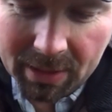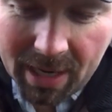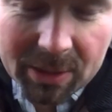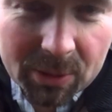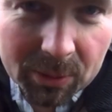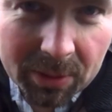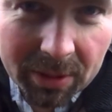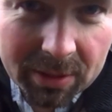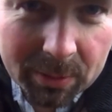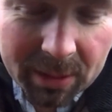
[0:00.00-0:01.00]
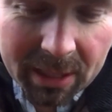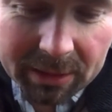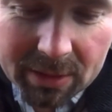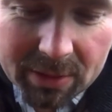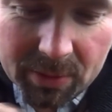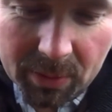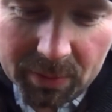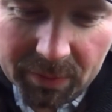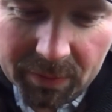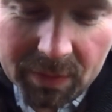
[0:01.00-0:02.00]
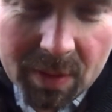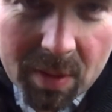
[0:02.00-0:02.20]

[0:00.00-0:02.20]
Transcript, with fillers: I don't think you would get this sort of